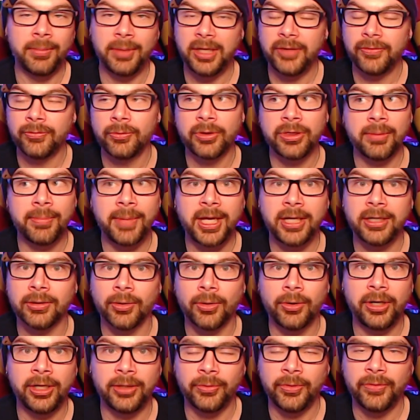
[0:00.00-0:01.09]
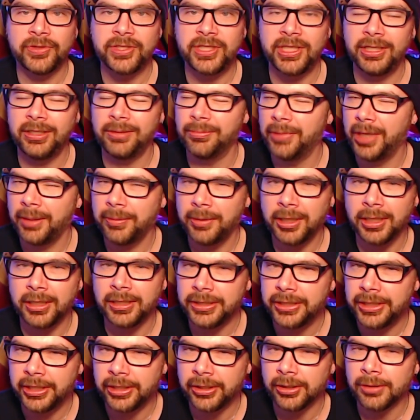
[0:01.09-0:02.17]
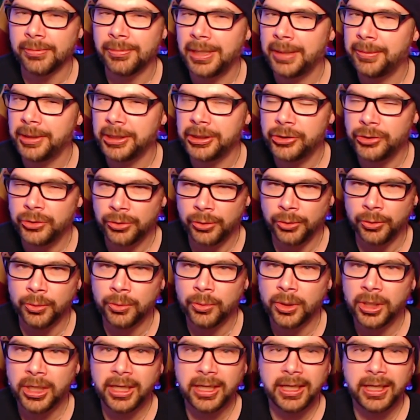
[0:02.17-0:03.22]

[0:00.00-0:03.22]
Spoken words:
Even with The Mandalorian, we've seen maybe a year, maybe two,